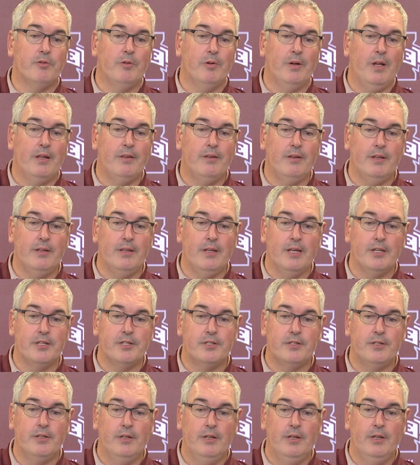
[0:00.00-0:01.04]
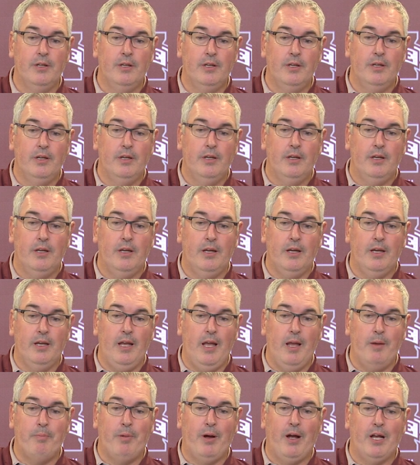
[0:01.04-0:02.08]
And I think that's a, uh,
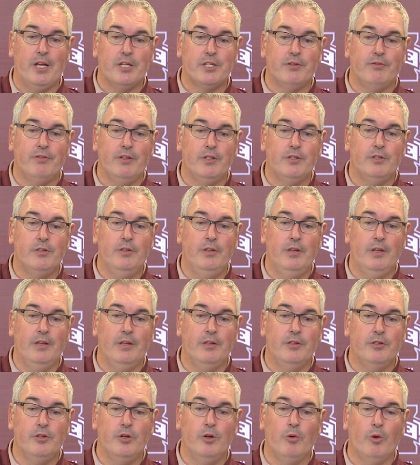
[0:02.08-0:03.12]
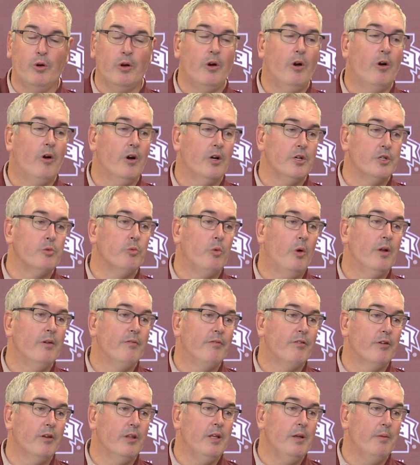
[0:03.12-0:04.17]
a positive in, in, two regards one,
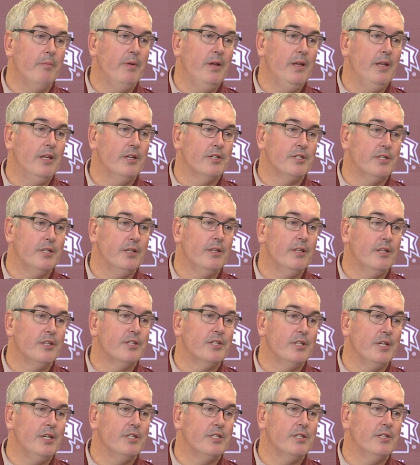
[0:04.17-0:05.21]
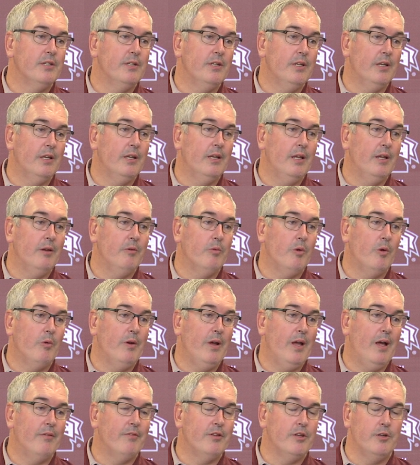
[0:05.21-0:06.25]
for the immediacy of this season and, and what we
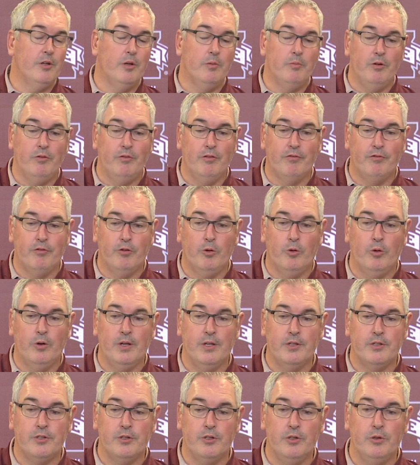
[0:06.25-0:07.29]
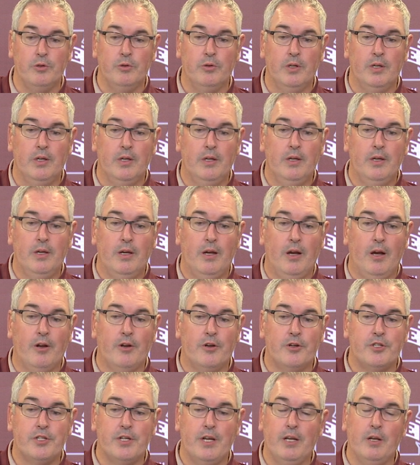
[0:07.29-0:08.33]
have to do moving forward, and two,
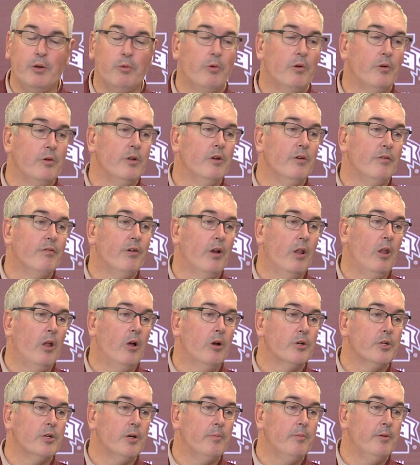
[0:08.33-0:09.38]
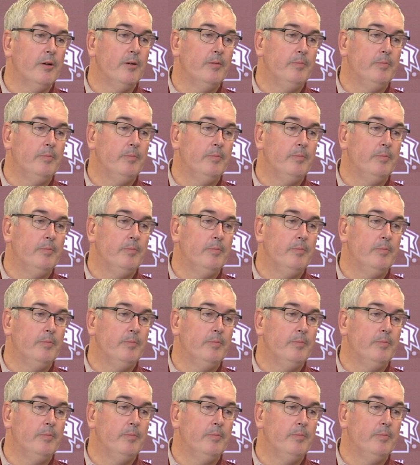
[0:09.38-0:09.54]
understanding what we're doing for the long term here.